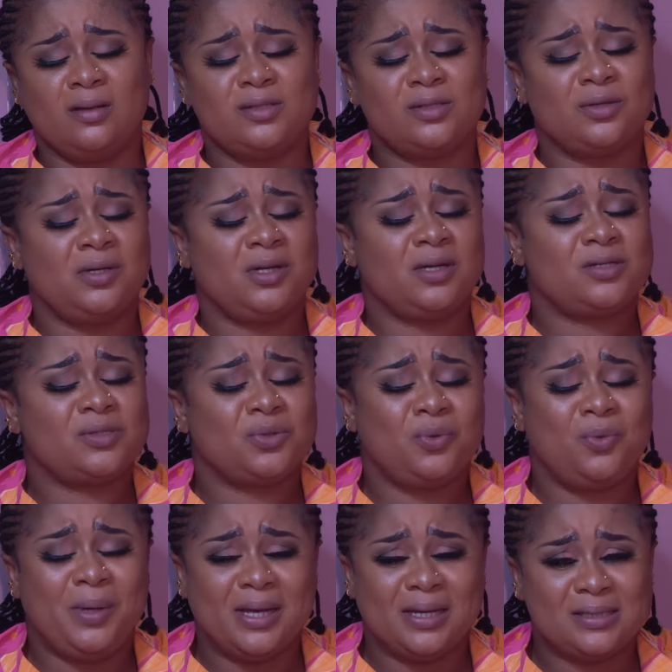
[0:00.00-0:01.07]
So
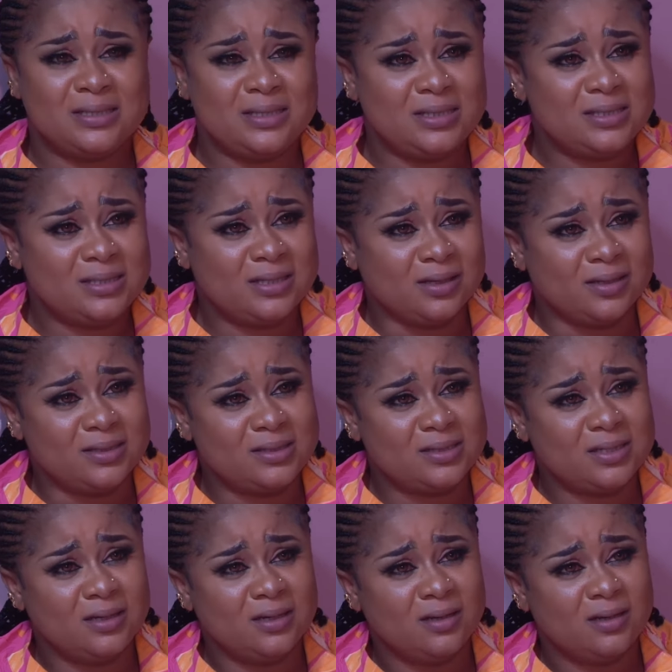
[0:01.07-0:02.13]
we are sisters.